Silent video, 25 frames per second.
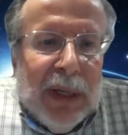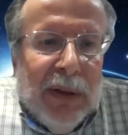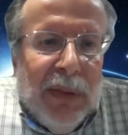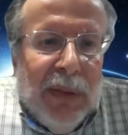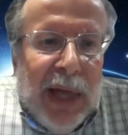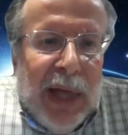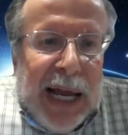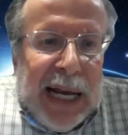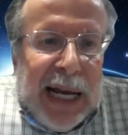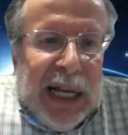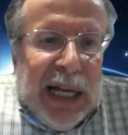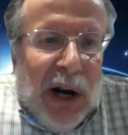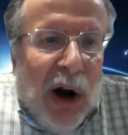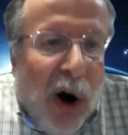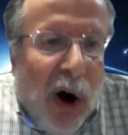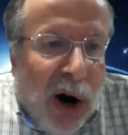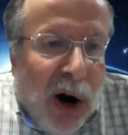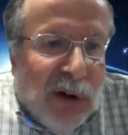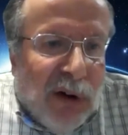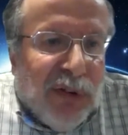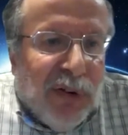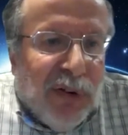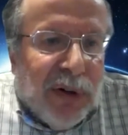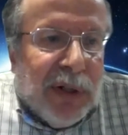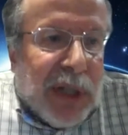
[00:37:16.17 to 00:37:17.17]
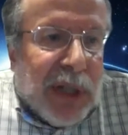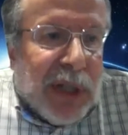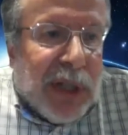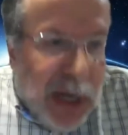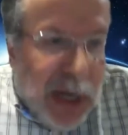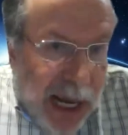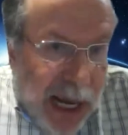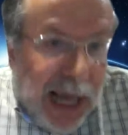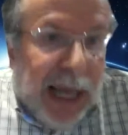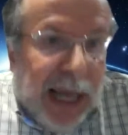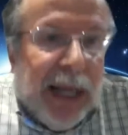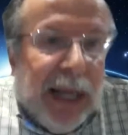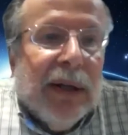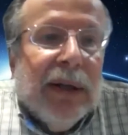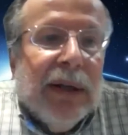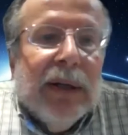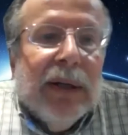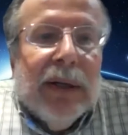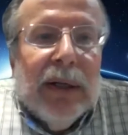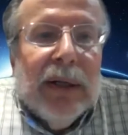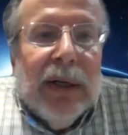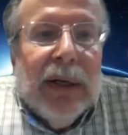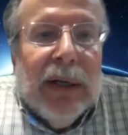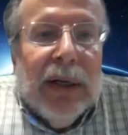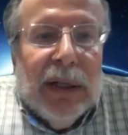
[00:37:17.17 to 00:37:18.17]
that can offer today
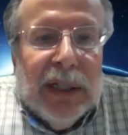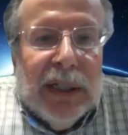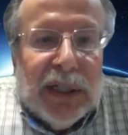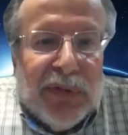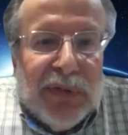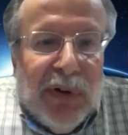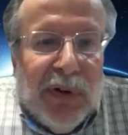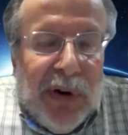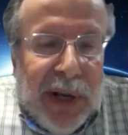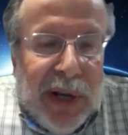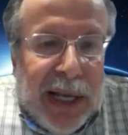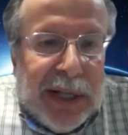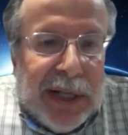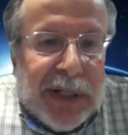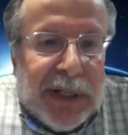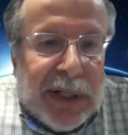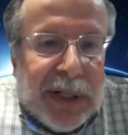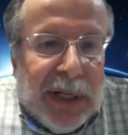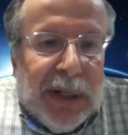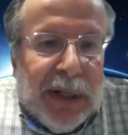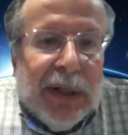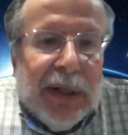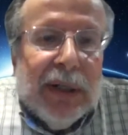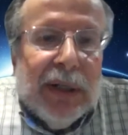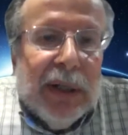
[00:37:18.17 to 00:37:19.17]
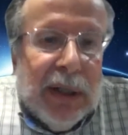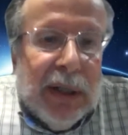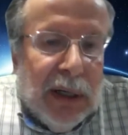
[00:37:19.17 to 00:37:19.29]
uh, this very instant